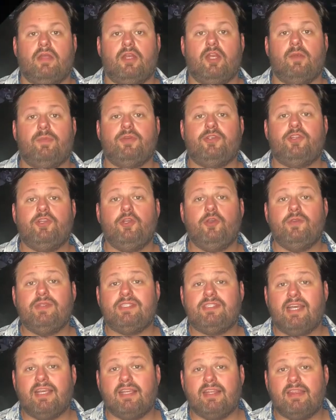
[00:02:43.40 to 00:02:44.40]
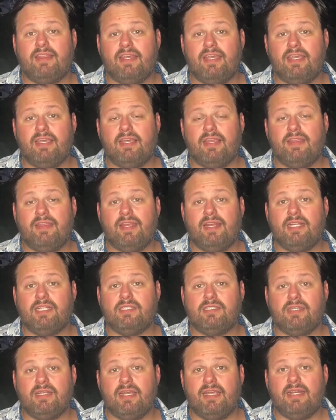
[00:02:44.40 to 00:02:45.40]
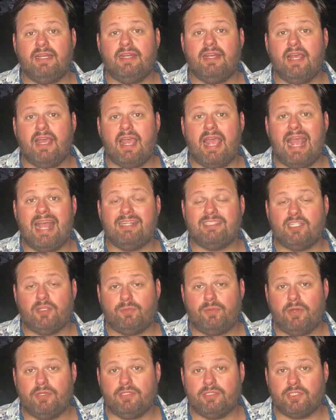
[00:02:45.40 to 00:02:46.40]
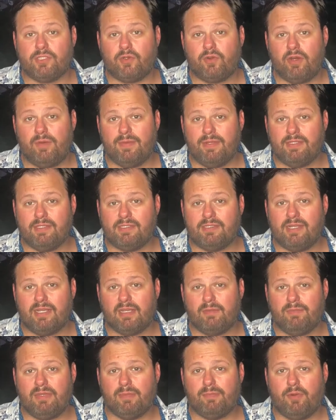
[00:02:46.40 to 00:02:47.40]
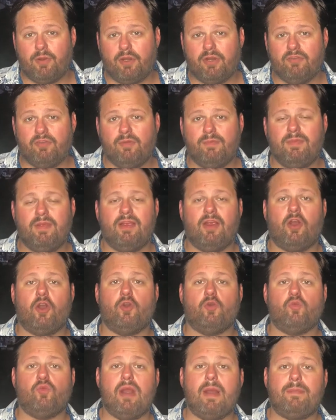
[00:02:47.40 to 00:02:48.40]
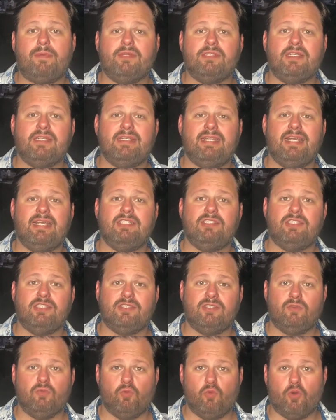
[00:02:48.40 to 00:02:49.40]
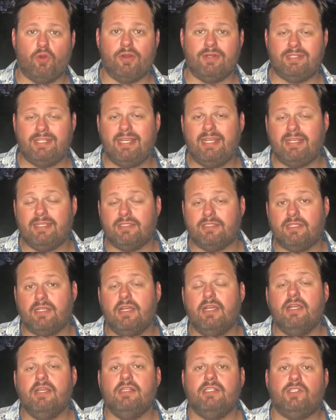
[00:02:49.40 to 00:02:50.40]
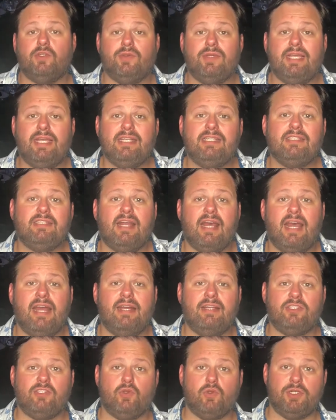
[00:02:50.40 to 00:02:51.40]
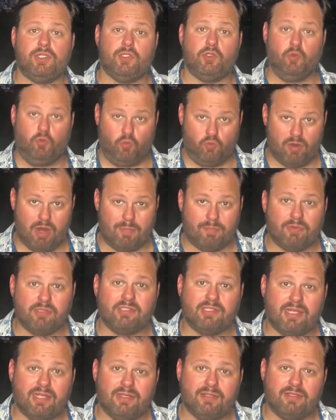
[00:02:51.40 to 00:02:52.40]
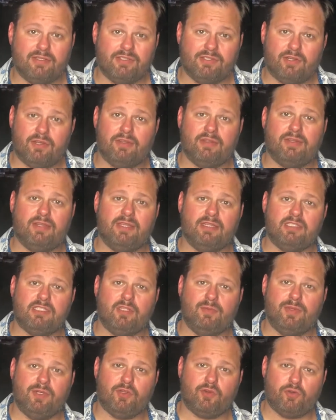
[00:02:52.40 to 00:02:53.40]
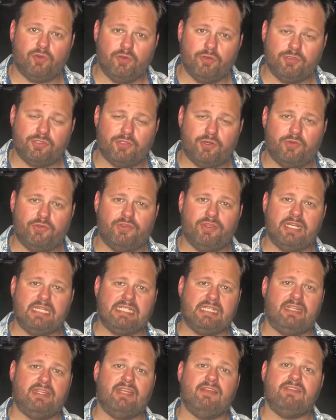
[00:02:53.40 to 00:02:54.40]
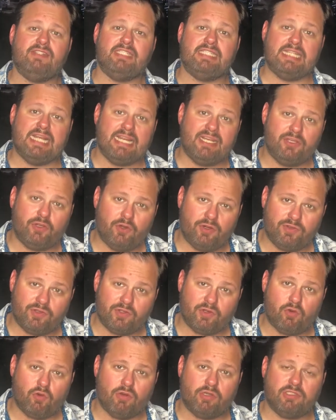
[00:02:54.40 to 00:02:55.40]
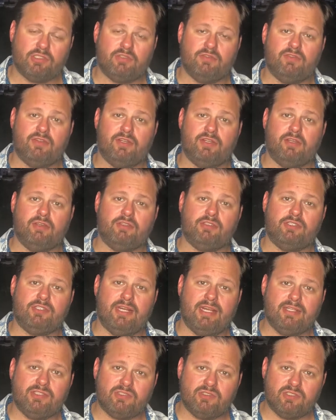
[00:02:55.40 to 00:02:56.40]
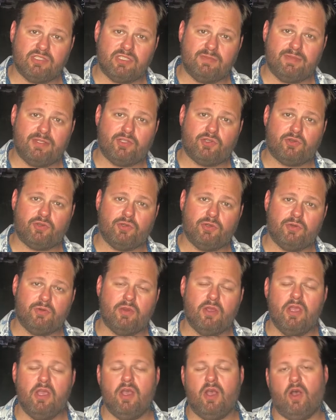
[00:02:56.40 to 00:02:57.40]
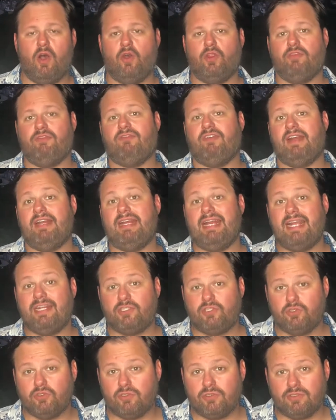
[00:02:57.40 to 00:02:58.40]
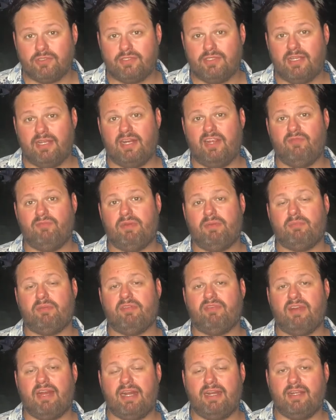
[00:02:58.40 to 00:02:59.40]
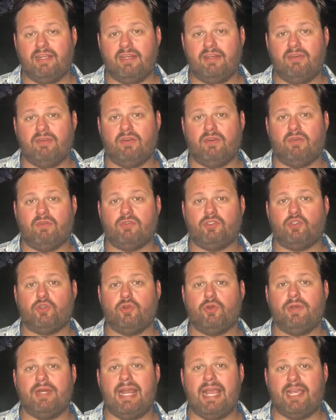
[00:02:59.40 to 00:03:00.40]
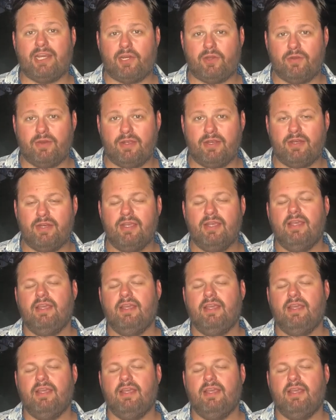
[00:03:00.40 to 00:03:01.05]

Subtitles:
Number 2, the second thing that is in asset purchase agreements, second big part of them, are representations and warranties. So each side is going to represent certain things to be true, certain things that they've said during the course of the negotiations to be true, all the financials that have been provided are true and accurate,